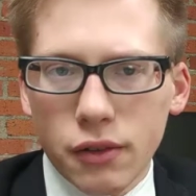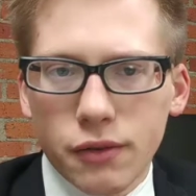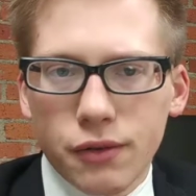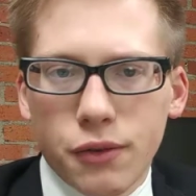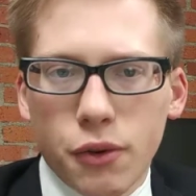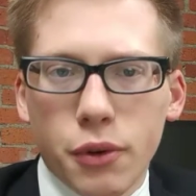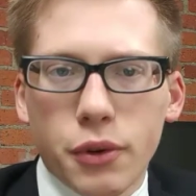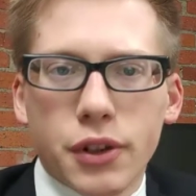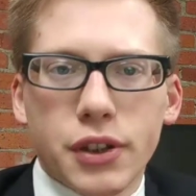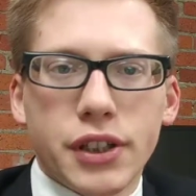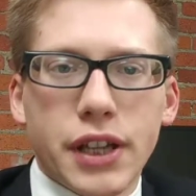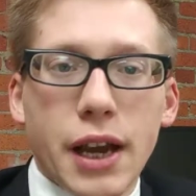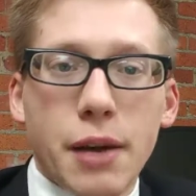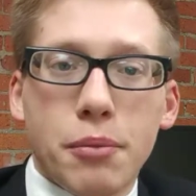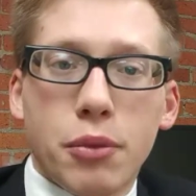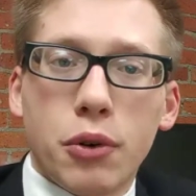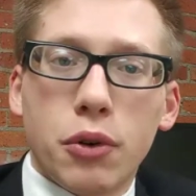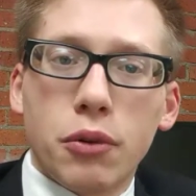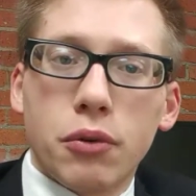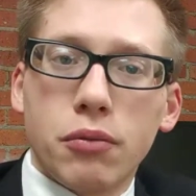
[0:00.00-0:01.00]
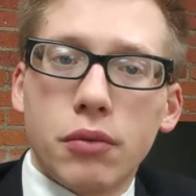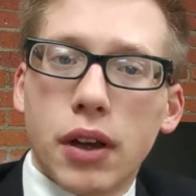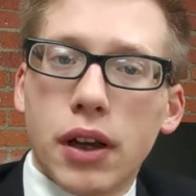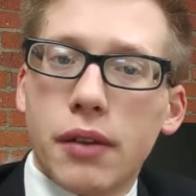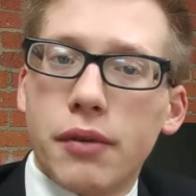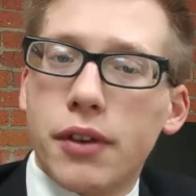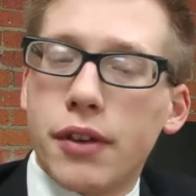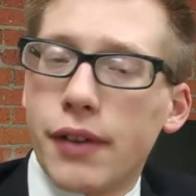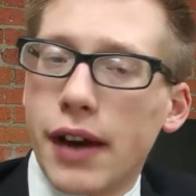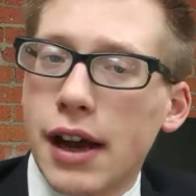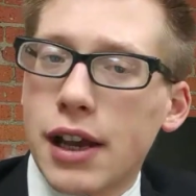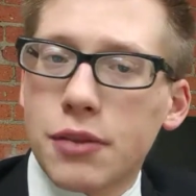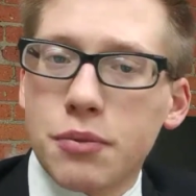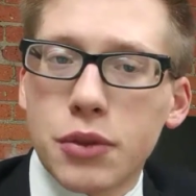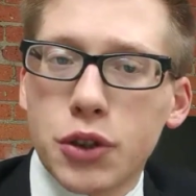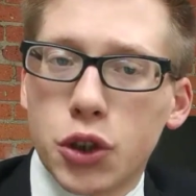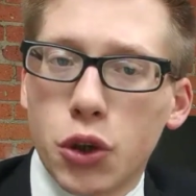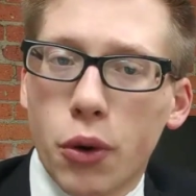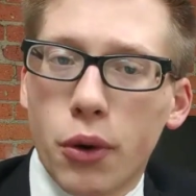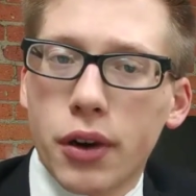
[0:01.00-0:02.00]
For example, the vast
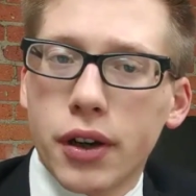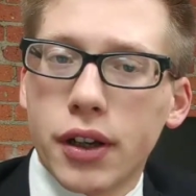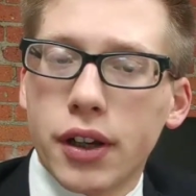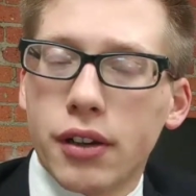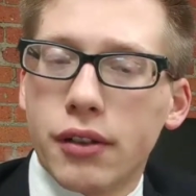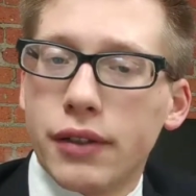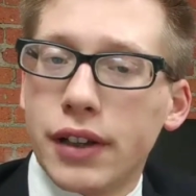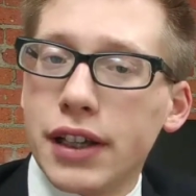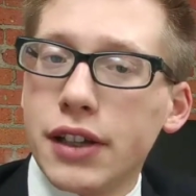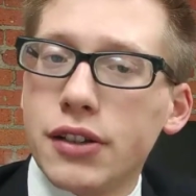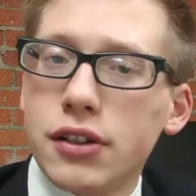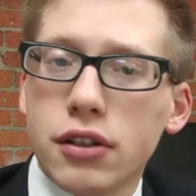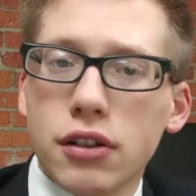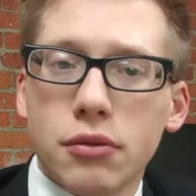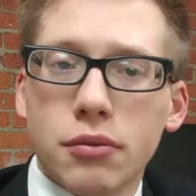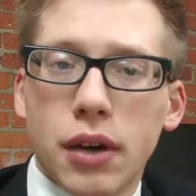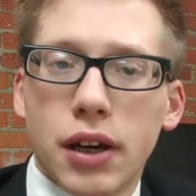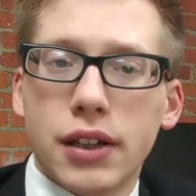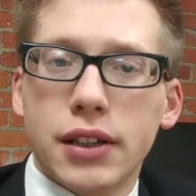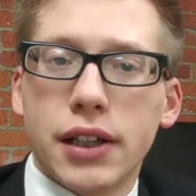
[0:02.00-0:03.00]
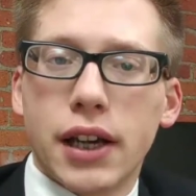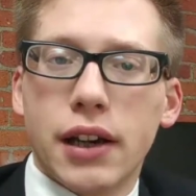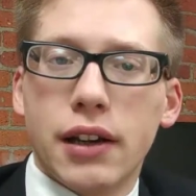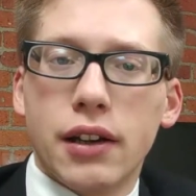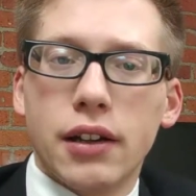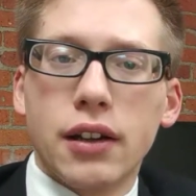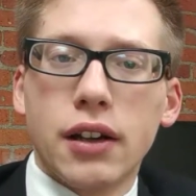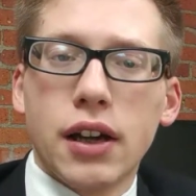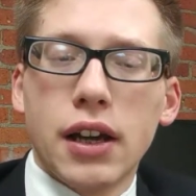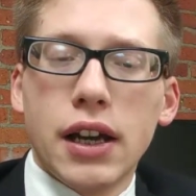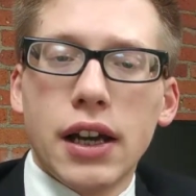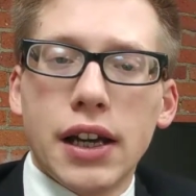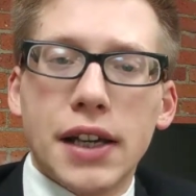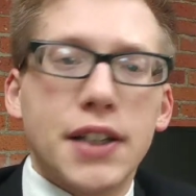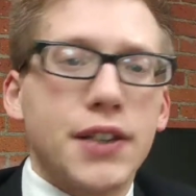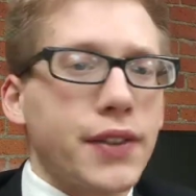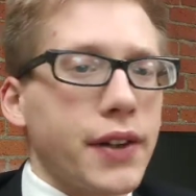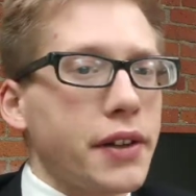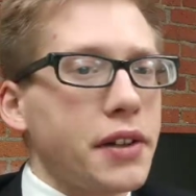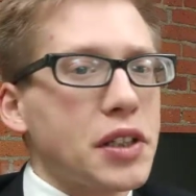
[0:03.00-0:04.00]
majority of eastern Montana
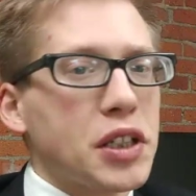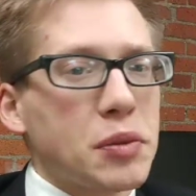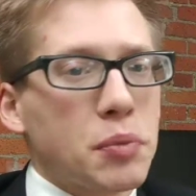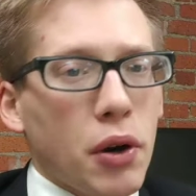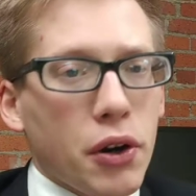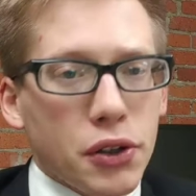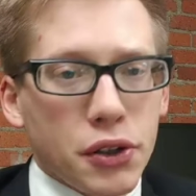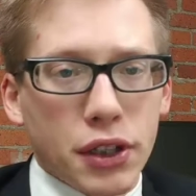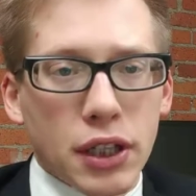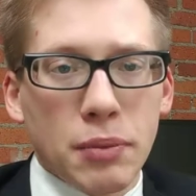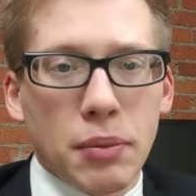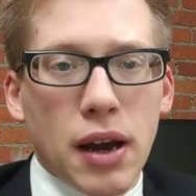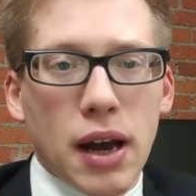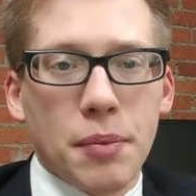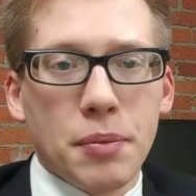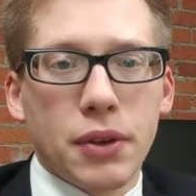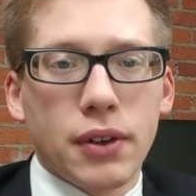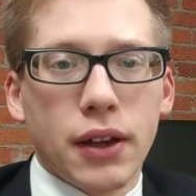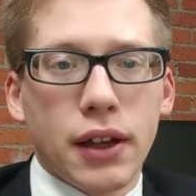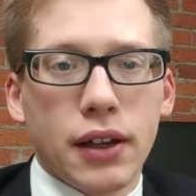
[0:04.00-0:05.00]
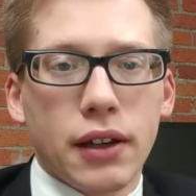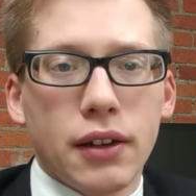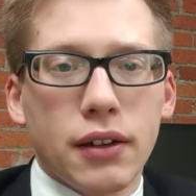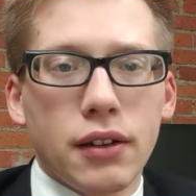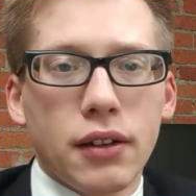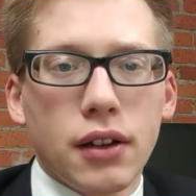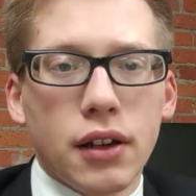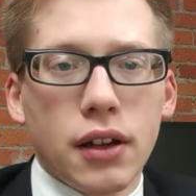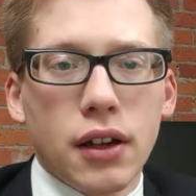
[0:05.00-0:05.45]
is very sparsely populated.